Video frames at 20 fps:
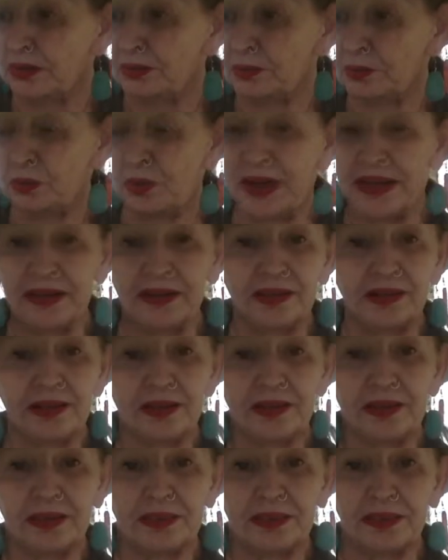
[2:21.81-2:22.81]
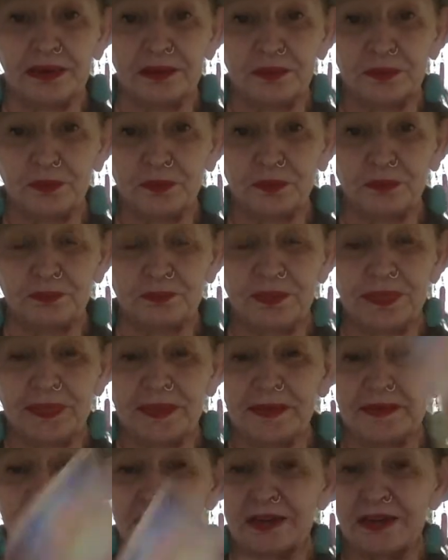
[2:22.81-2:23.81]
When the,
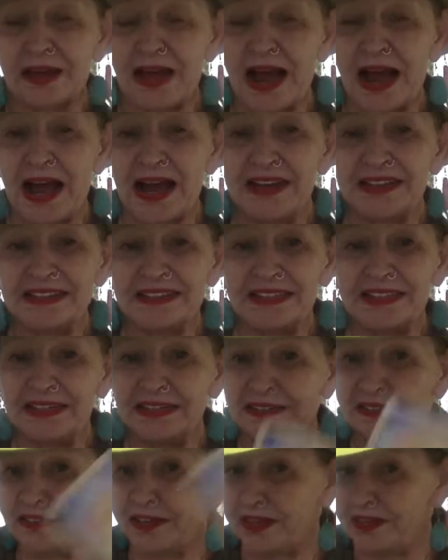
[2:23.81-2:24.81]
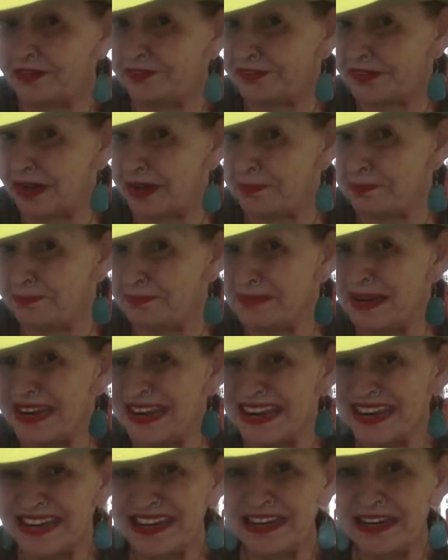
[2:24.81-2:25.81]
the idea of a
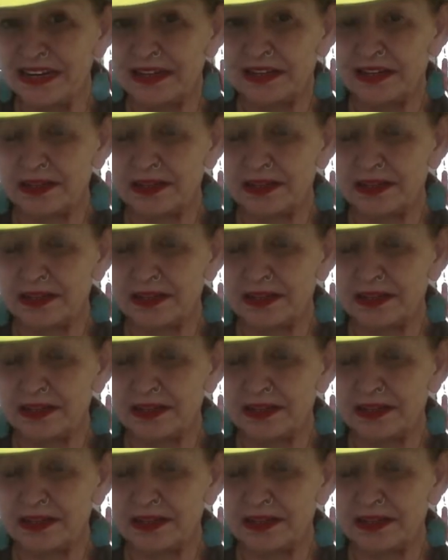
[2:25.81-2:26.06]
me